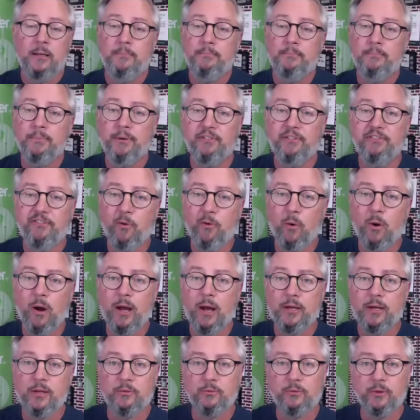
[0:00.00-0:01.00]
before I
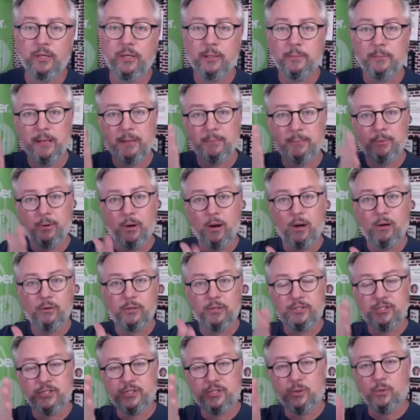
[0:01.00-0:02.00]
could really make
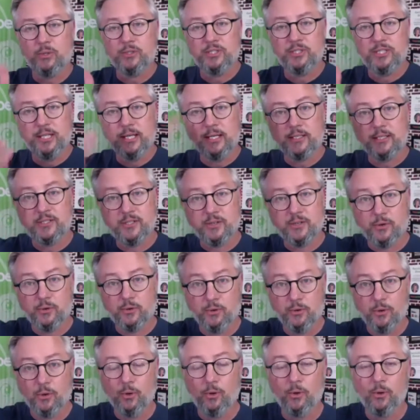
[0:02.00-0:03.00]
progress towards the
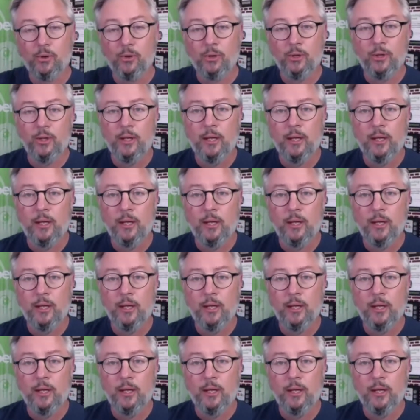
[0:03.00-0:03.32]
external goal.